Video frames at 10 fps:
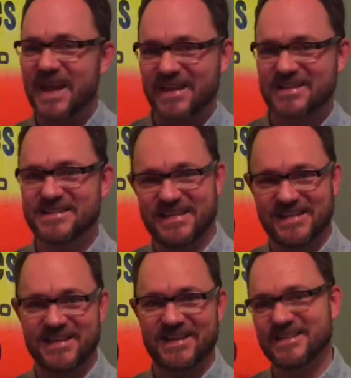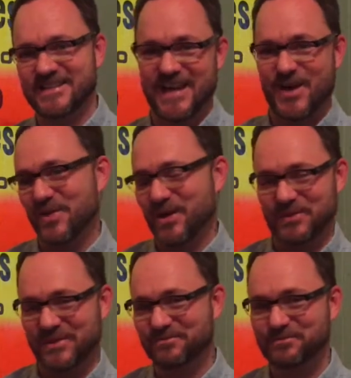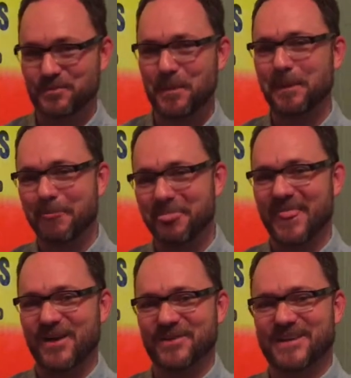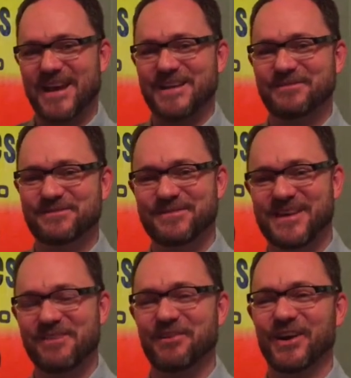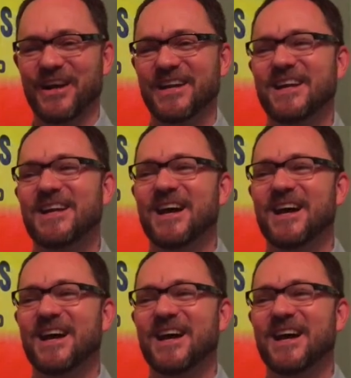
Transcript: I could see, I could see how that would, yeah, that would kind of cover it.